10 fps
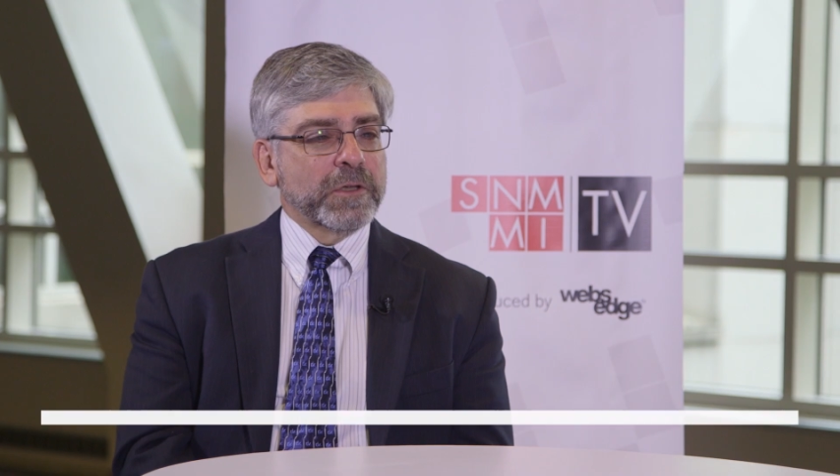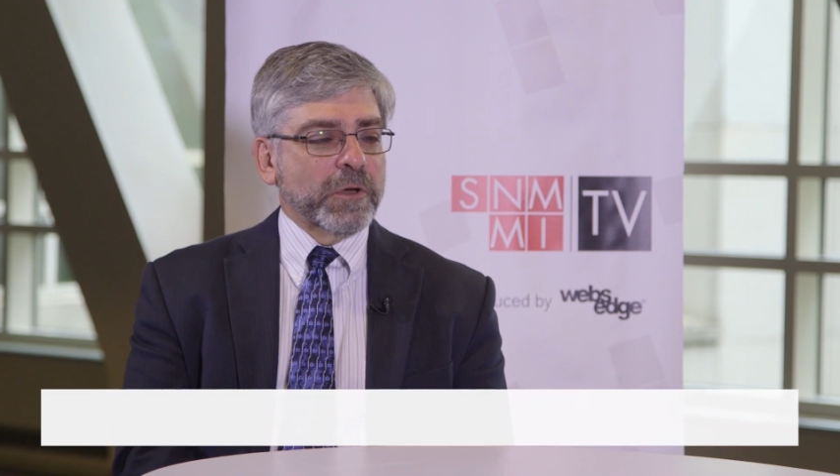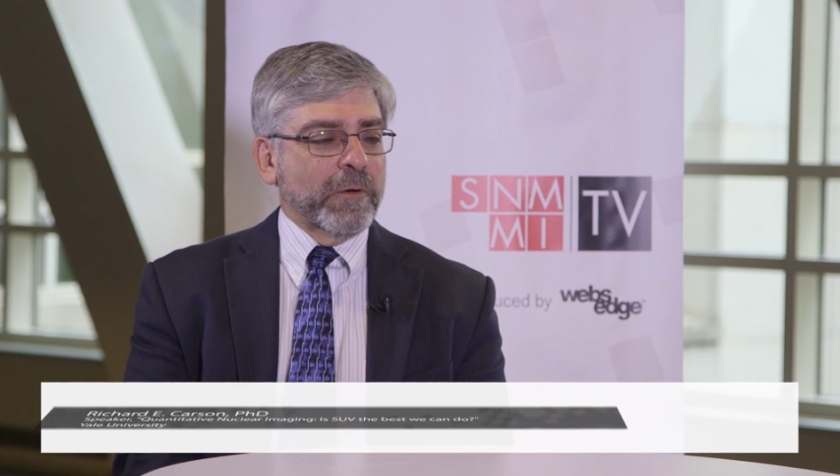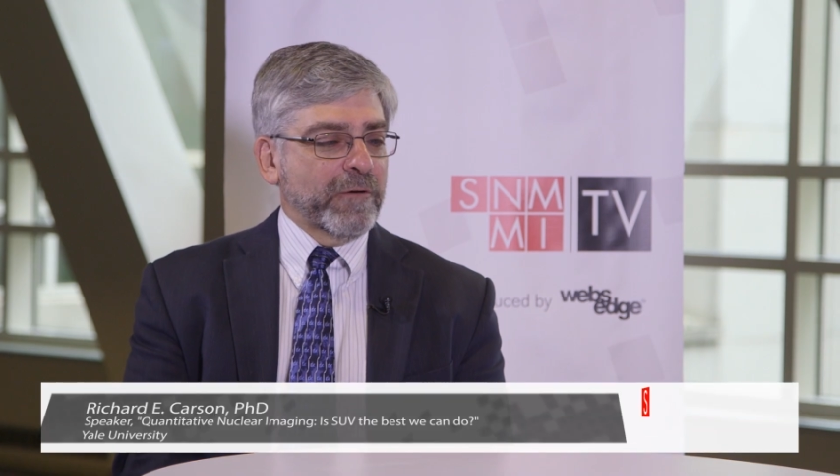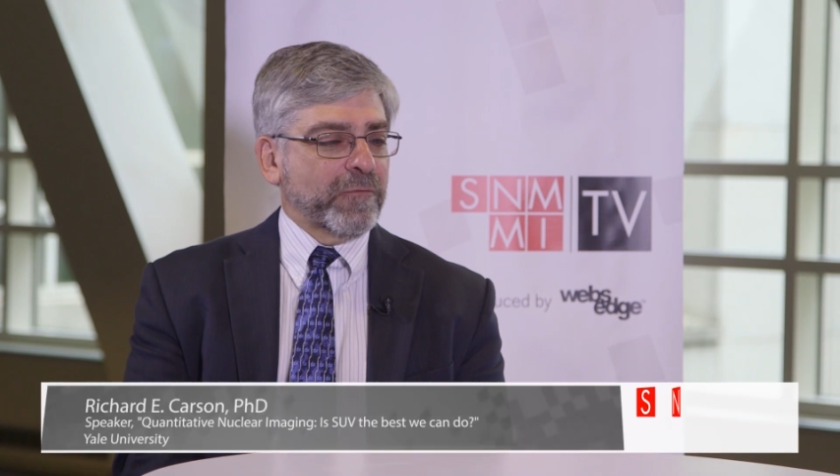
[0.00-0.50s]

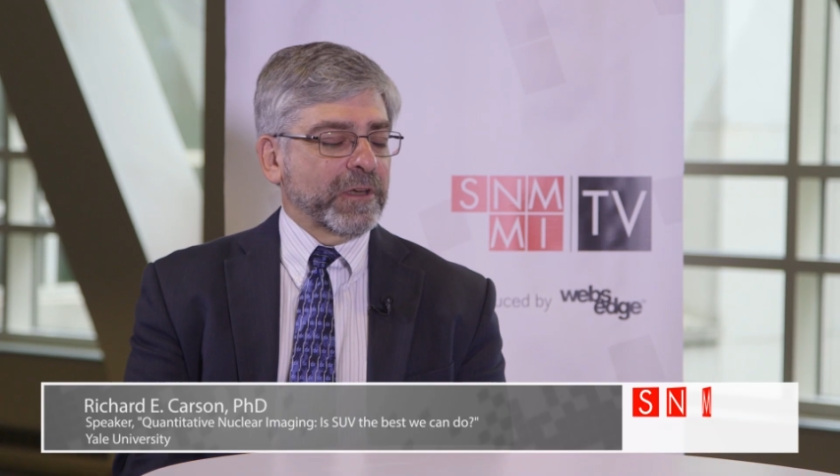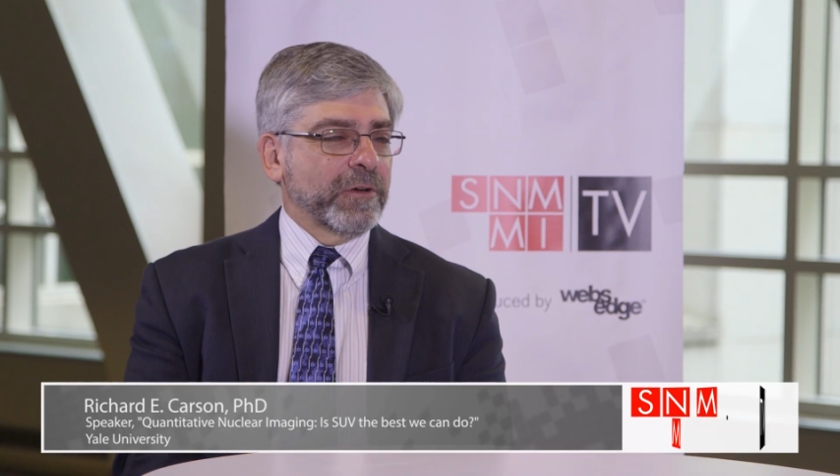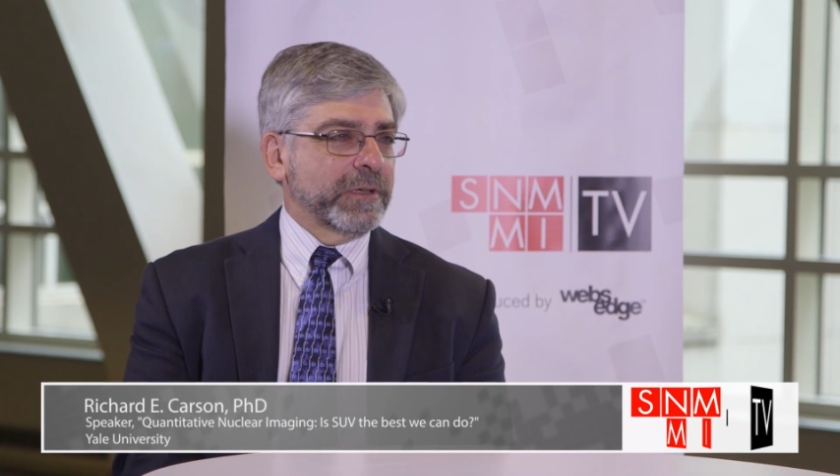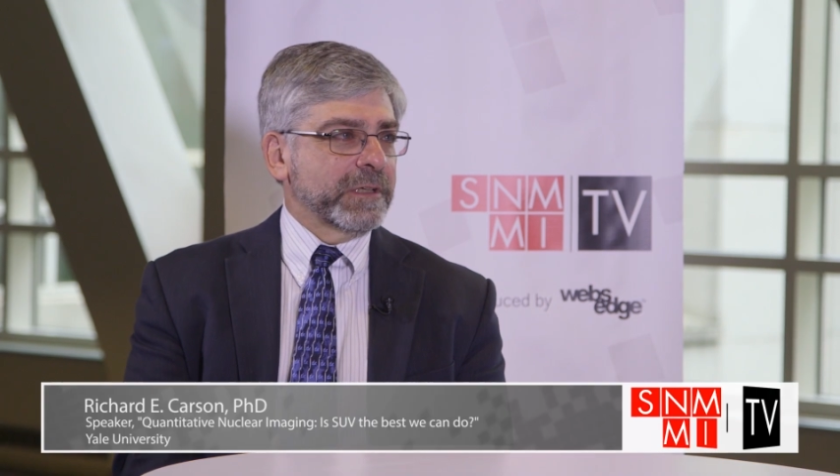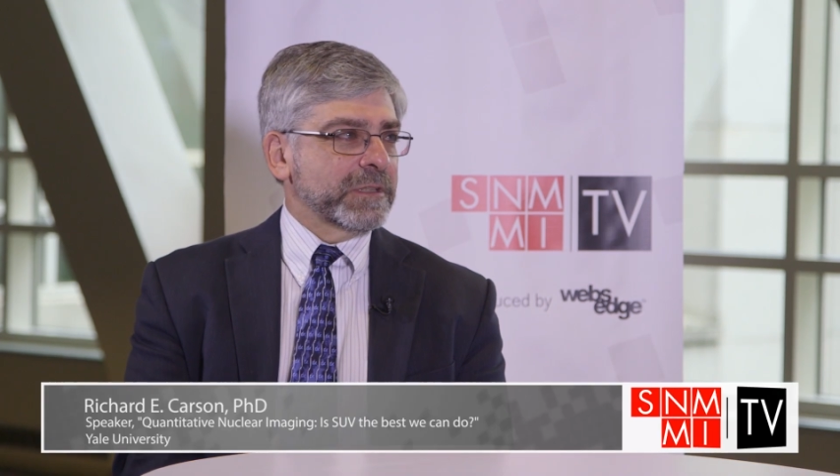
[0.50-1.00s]
So our
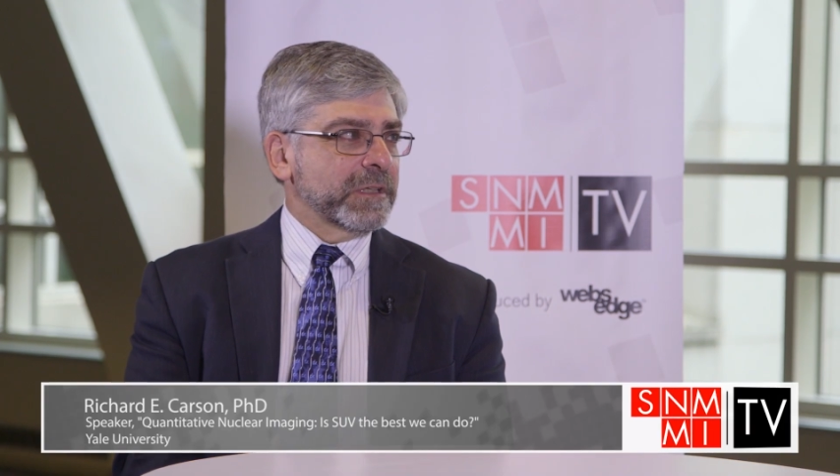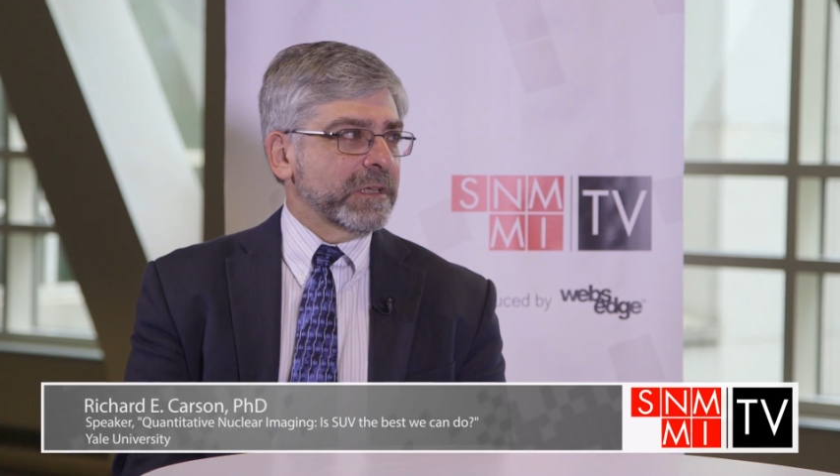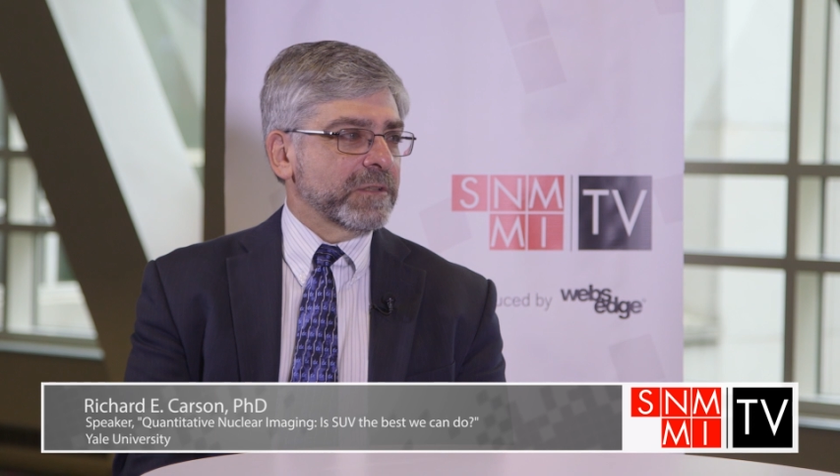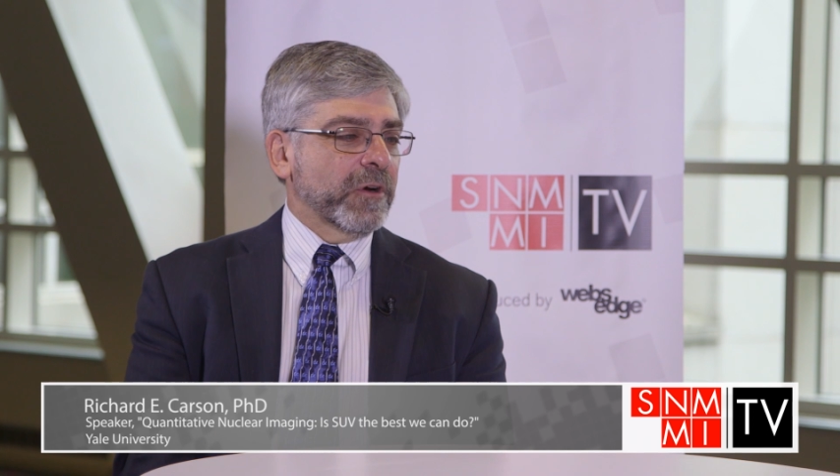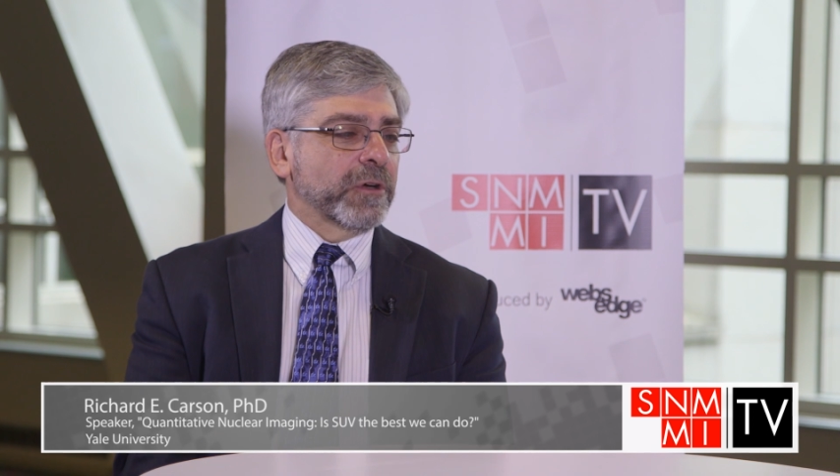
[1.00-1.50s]
field is,
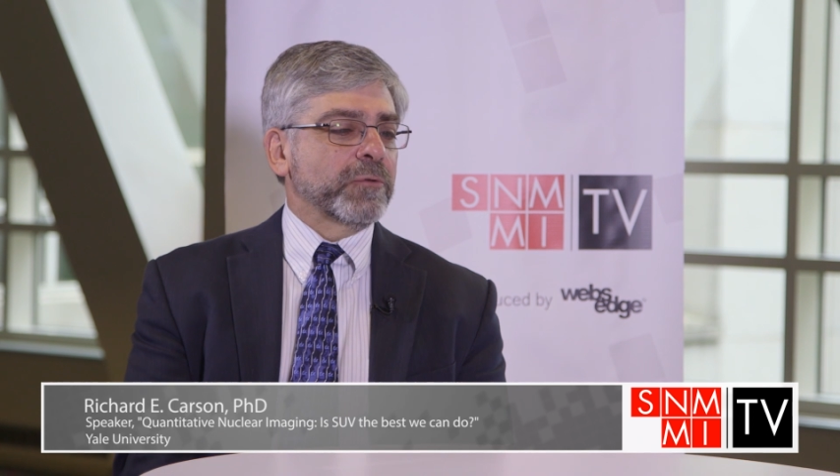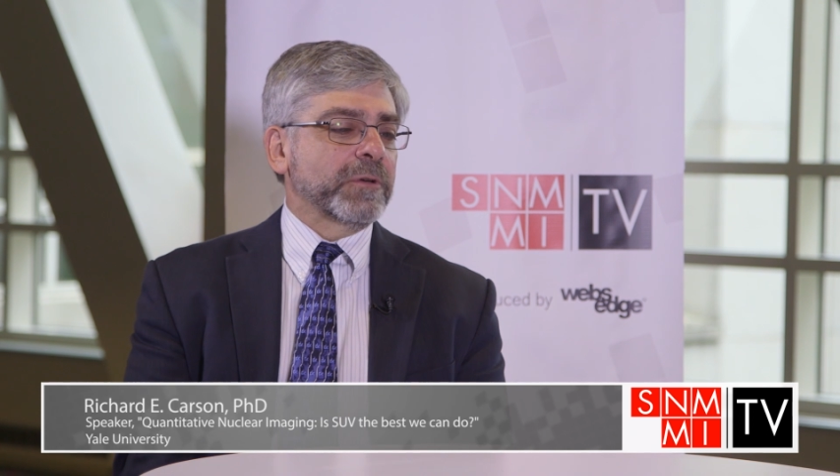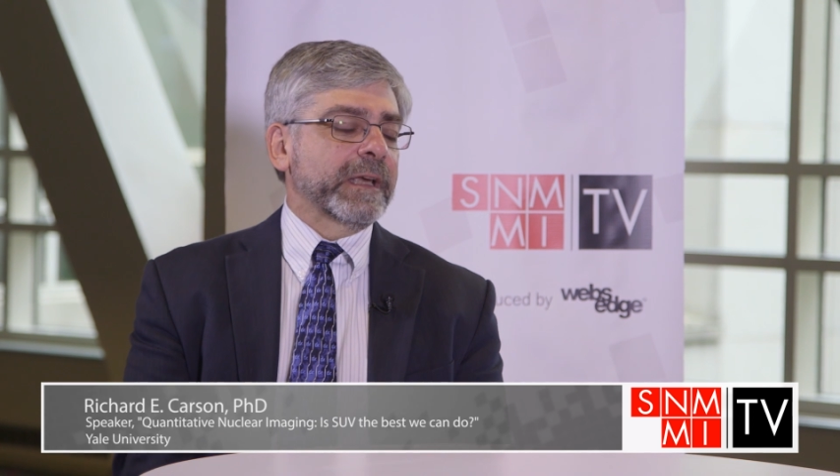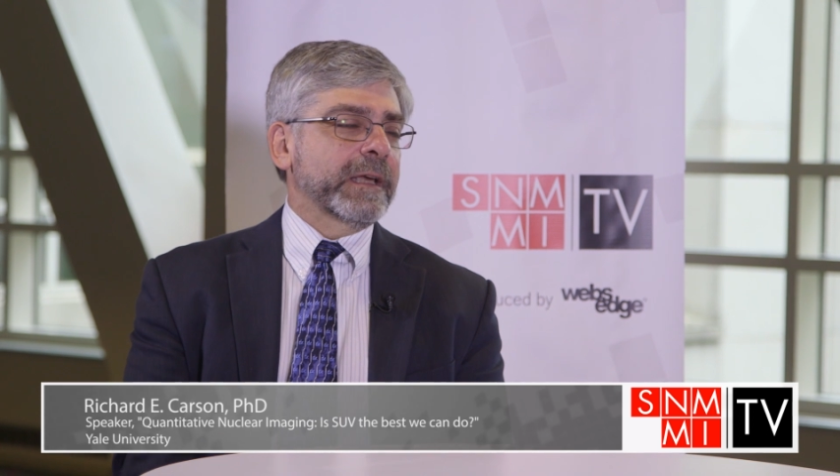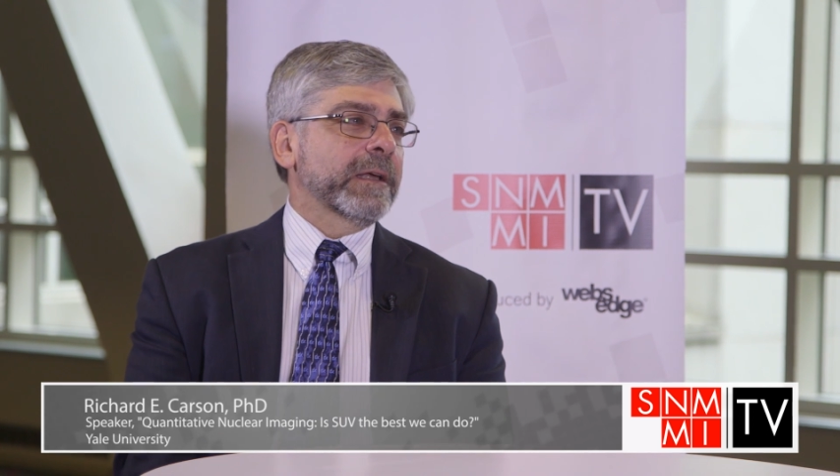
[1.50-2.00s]
is very
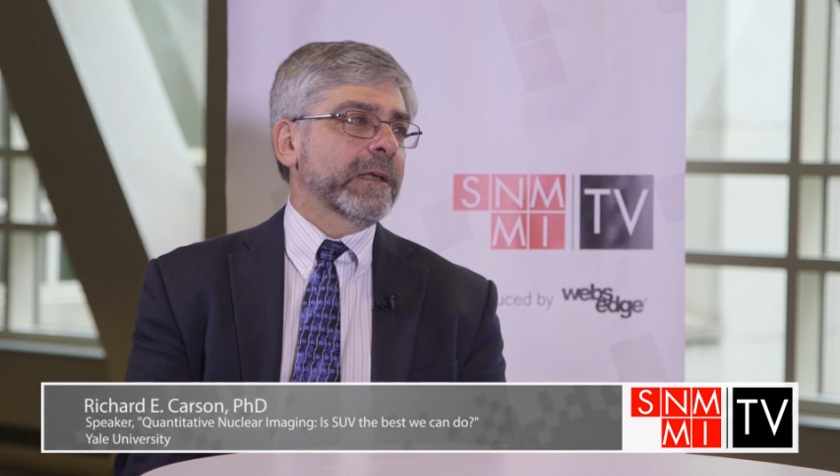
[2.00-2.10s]
unique